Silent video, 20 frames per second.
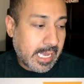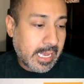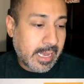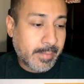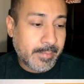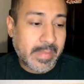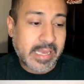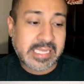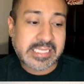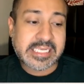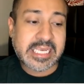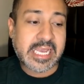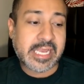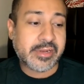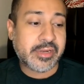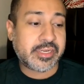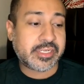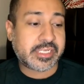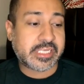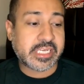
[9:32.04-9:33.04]
Maintain
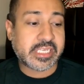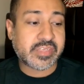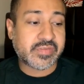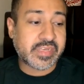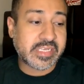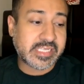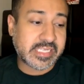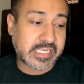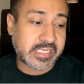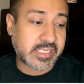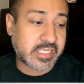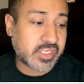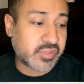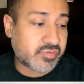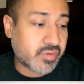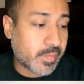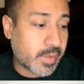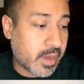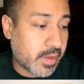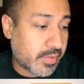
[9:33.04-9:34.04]
your 6 feet distance
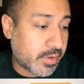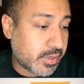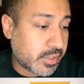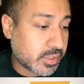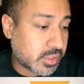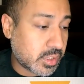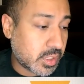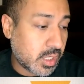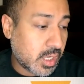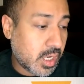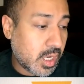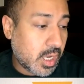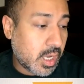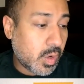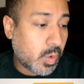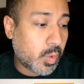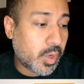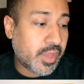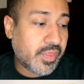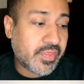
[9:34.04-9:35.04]
from others
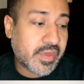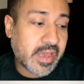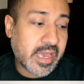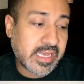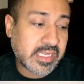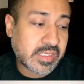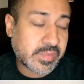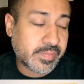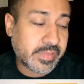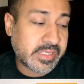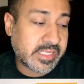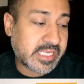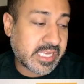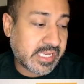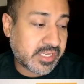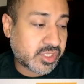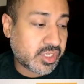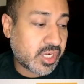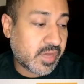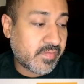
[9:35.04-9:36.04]
with the
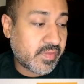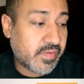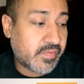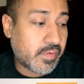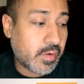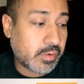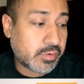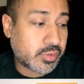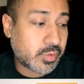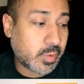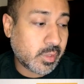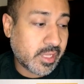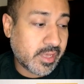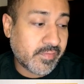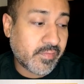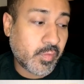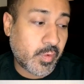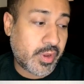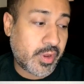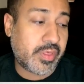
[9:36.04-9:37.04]
expectation of the folks you
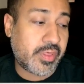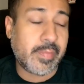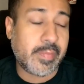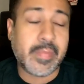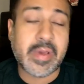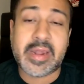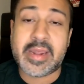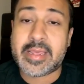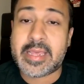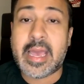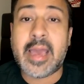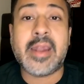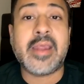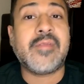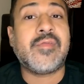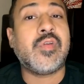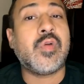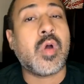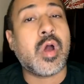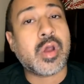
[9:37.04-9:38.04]
live with. But again, if
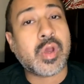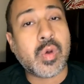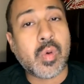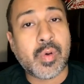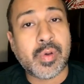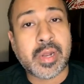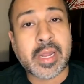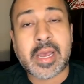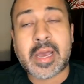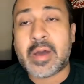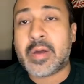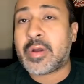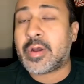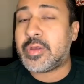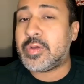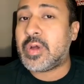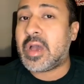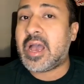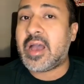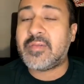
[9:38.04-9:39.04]
you are going out or
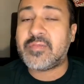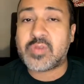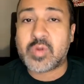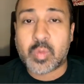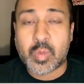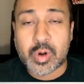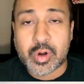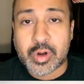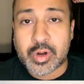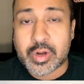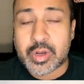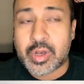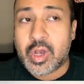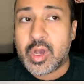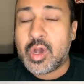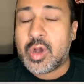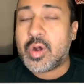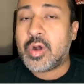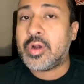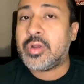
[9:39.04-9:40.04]
you have to work
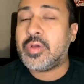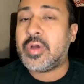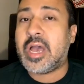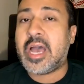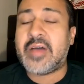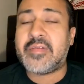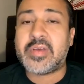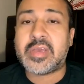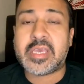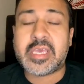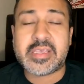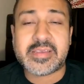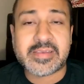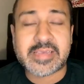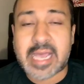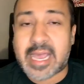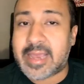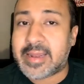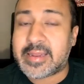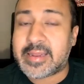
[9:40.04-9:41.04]
or you have a
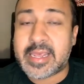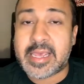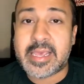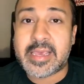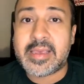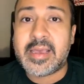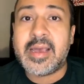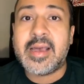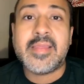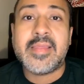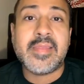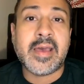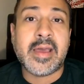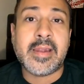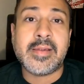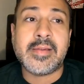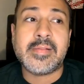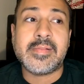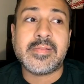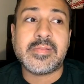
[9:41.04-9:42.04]
side gig, then
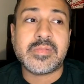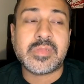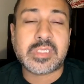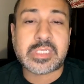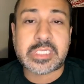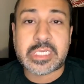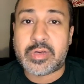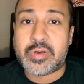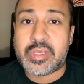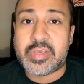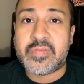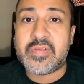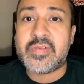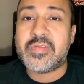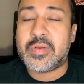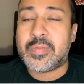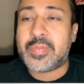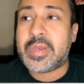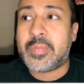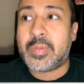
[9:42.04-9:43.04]
still, even
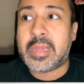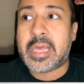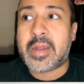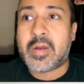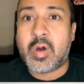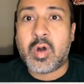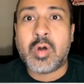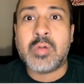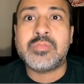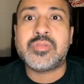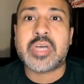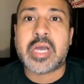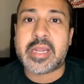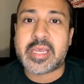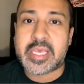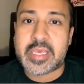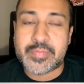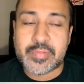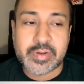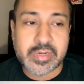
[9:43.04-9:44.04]
your people at home, try to
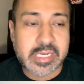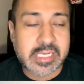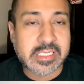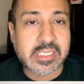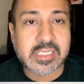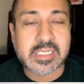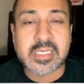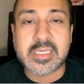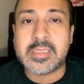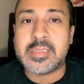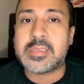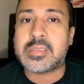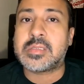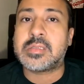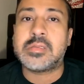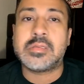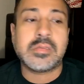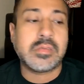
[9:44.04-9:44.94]
keep your distance.